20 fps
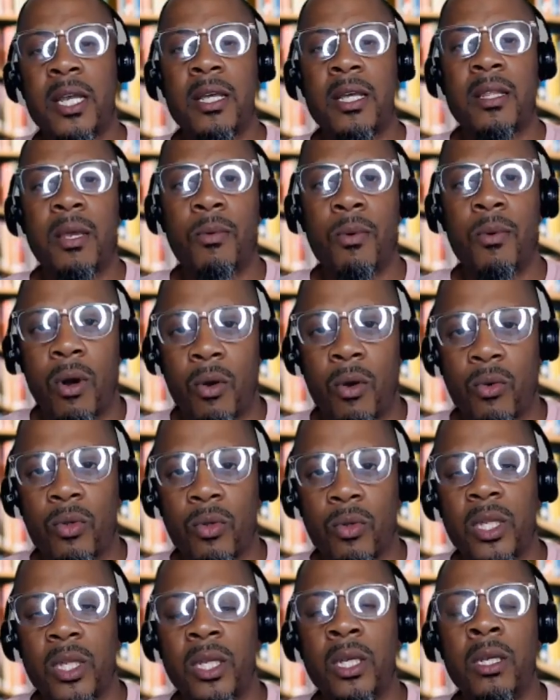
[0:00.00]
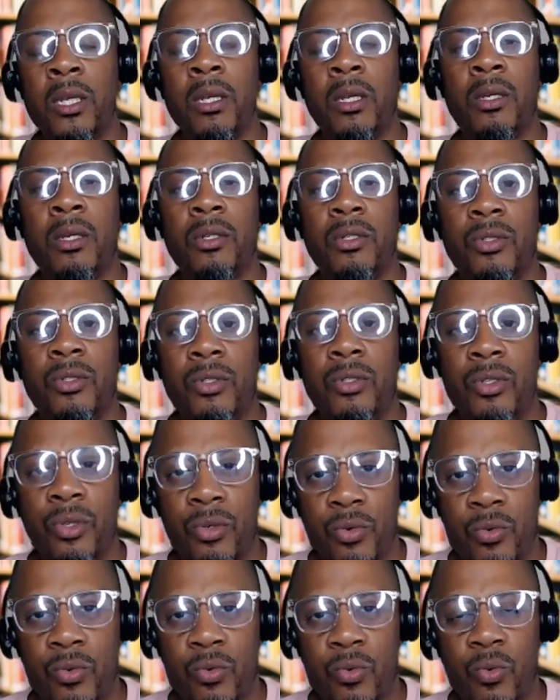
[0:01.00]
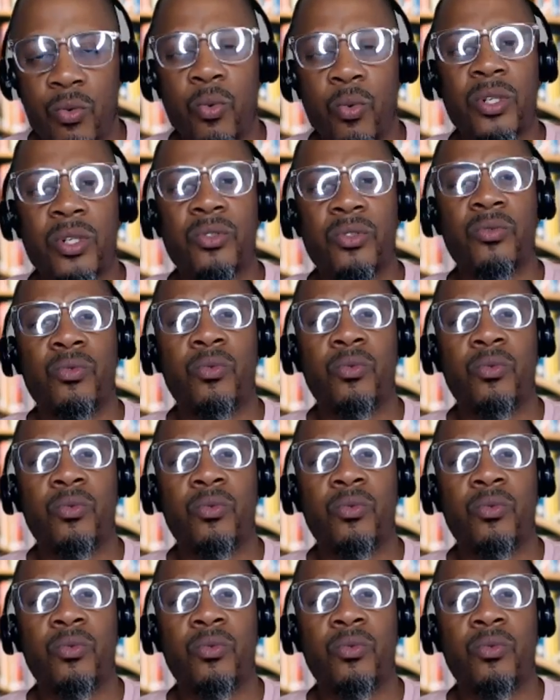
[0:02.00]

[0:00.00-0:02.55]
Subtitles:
They will only do what's